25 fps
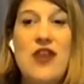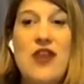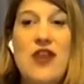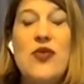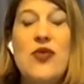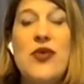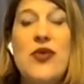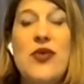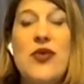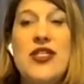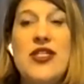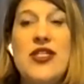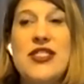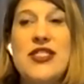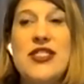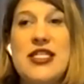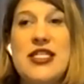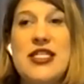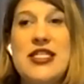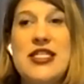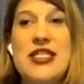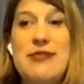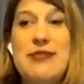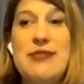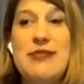In other words,
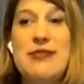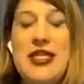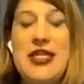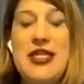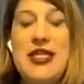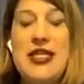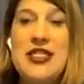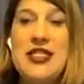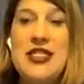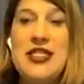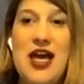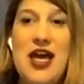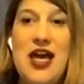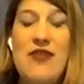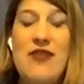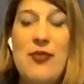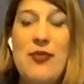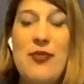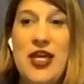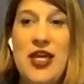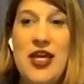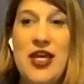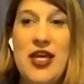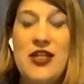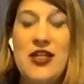this means to
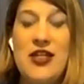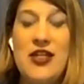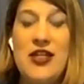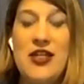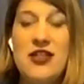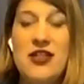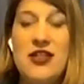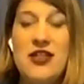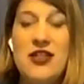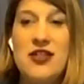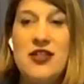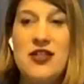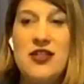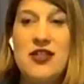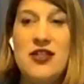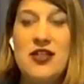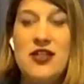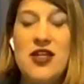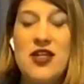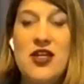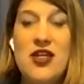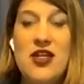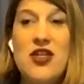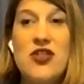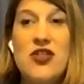have a plan.
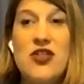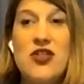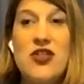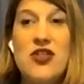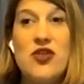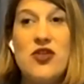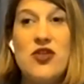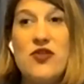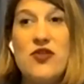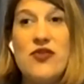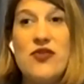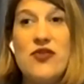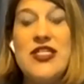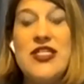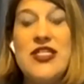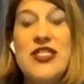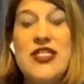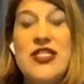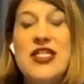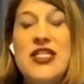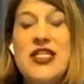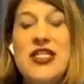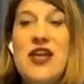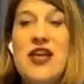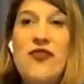So the
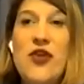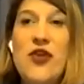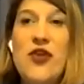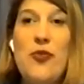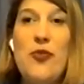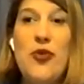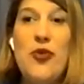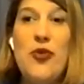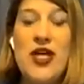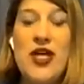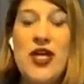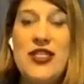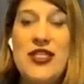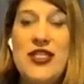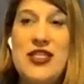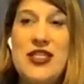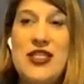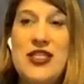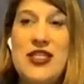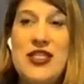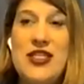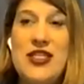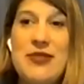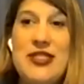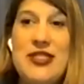reason I feel bored on
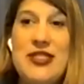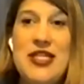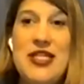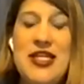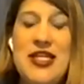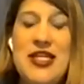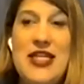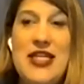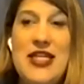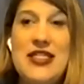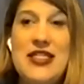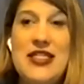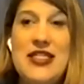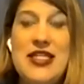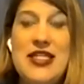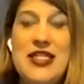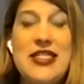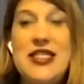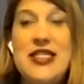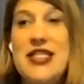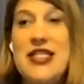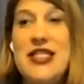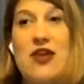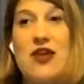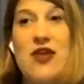some Sundays is
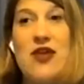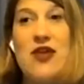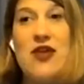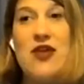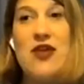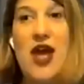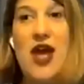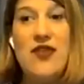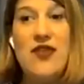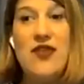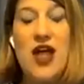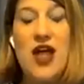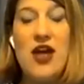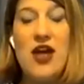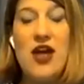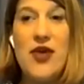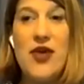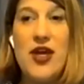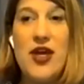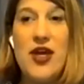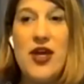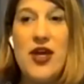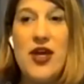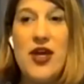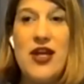because I don't have a lot
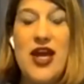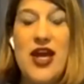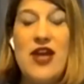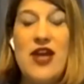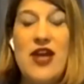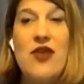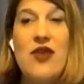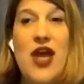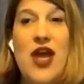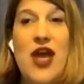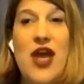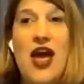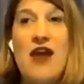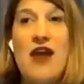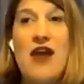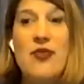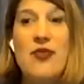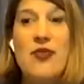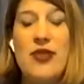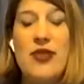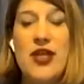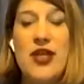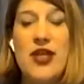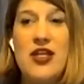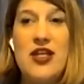going on. I don't have a
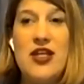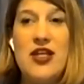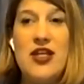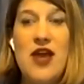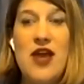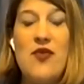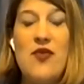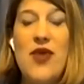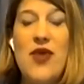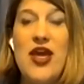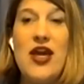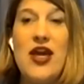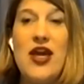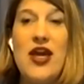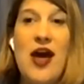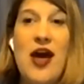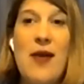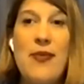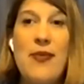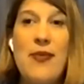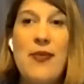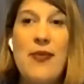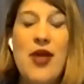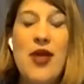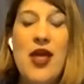plan. I wake
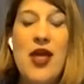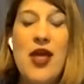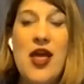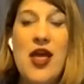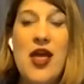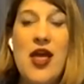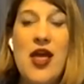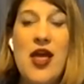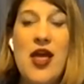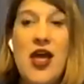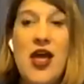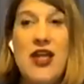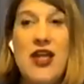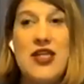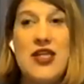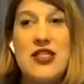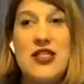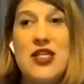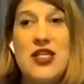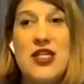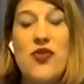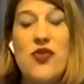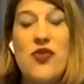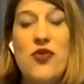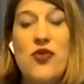up, and as I
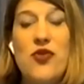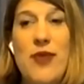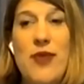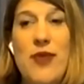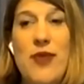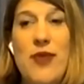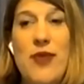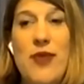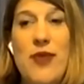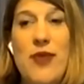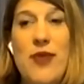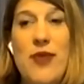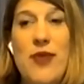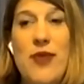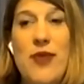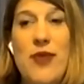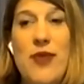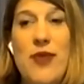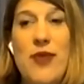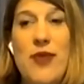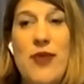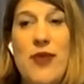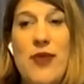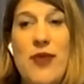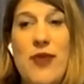go through my
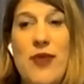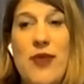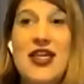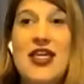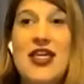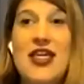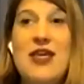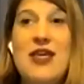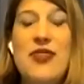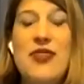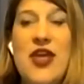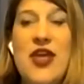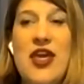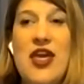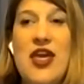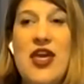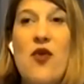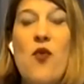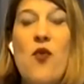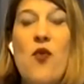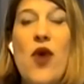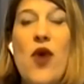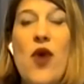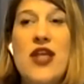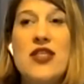day, I keep
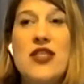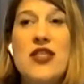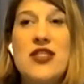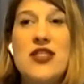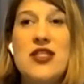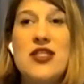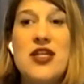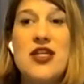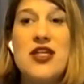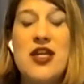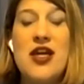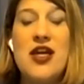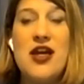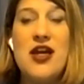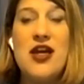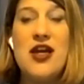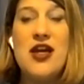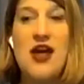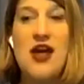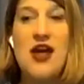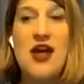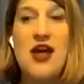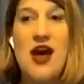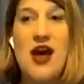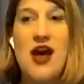thinking, what's going to
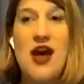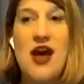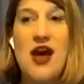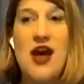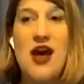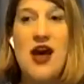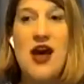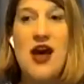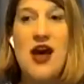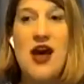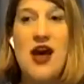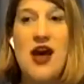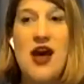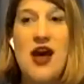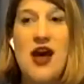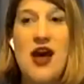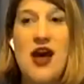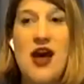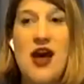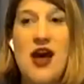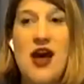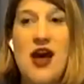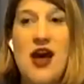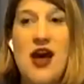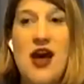come
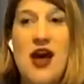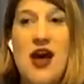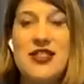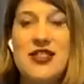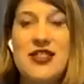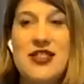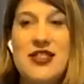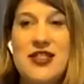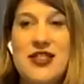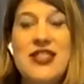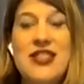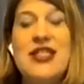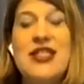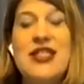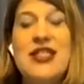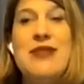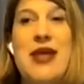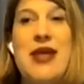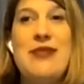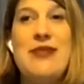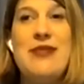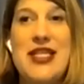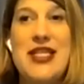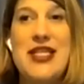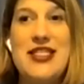next? And
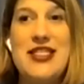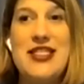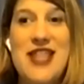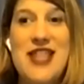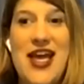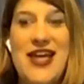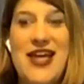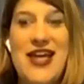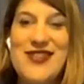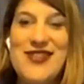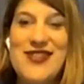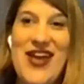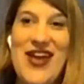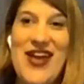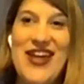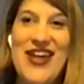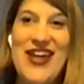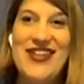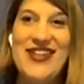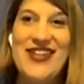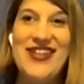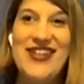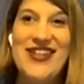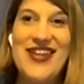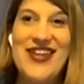sometimes that's nice,
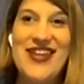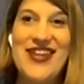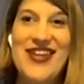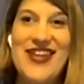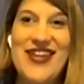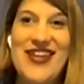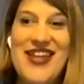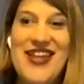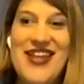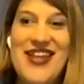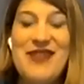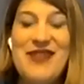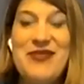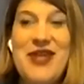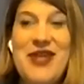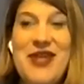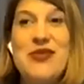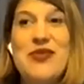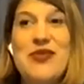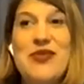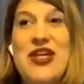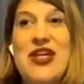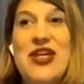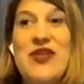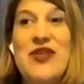right?
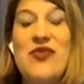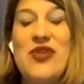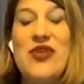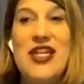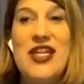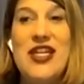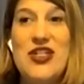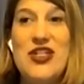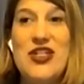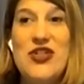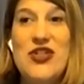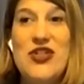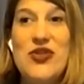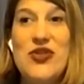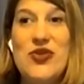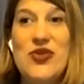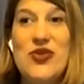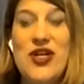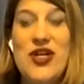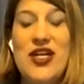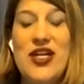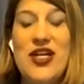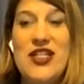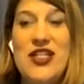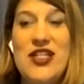Sometimes we can really
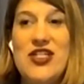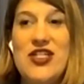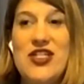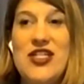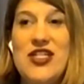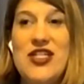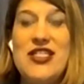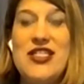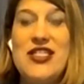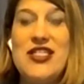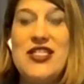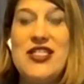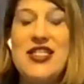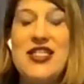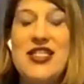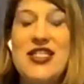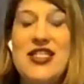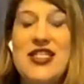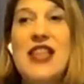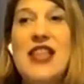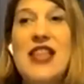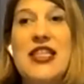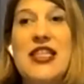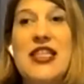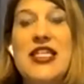enjoy just
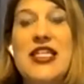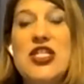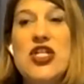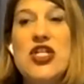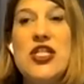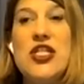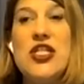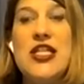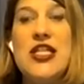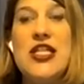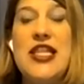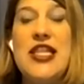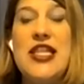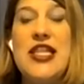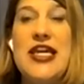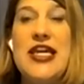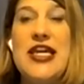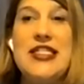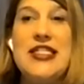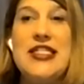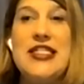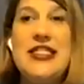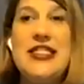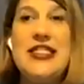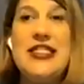a leisurely,
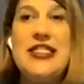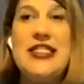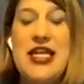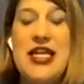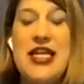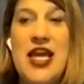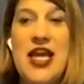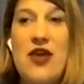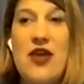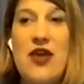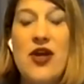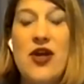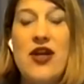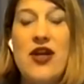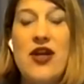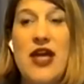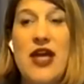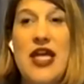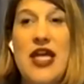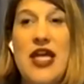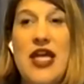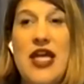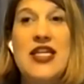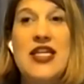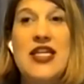lazy Sunday
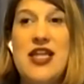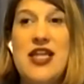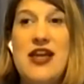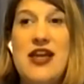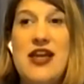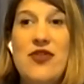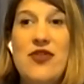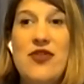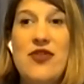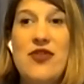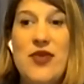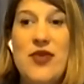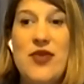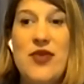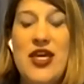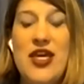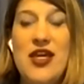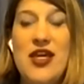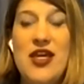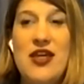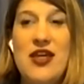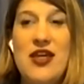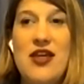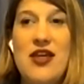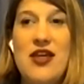or any day of the
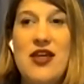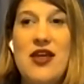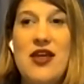week.